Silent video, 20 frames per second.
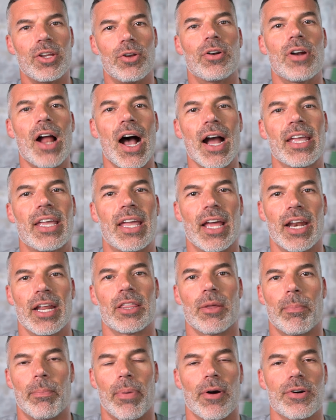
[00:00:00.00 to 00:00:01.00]
you're not getting
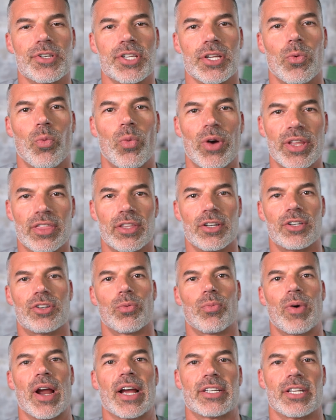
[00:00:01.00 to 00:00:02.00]
the person with the
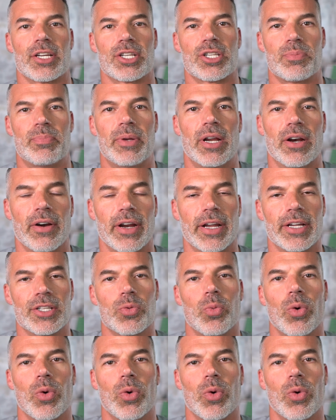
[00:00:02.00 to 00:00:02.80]
direct experience.